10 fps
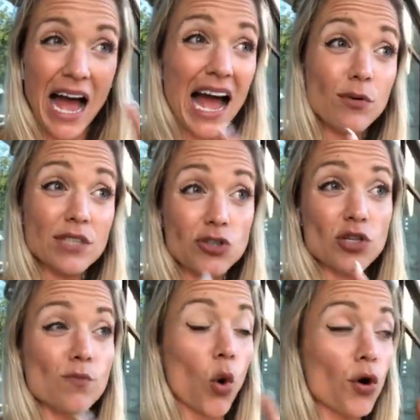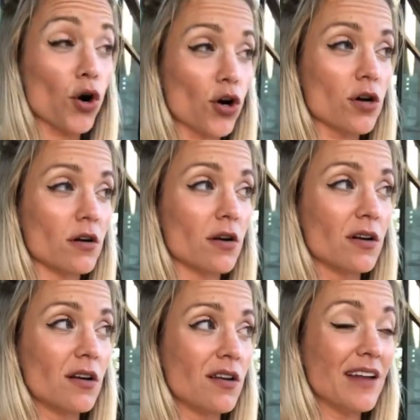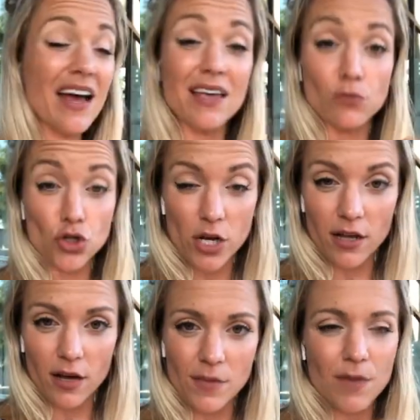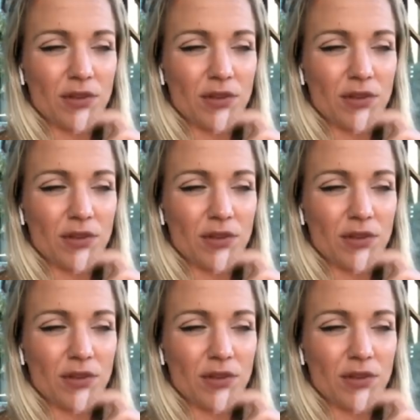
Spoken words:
I was actually more hurt, not him cheating on me,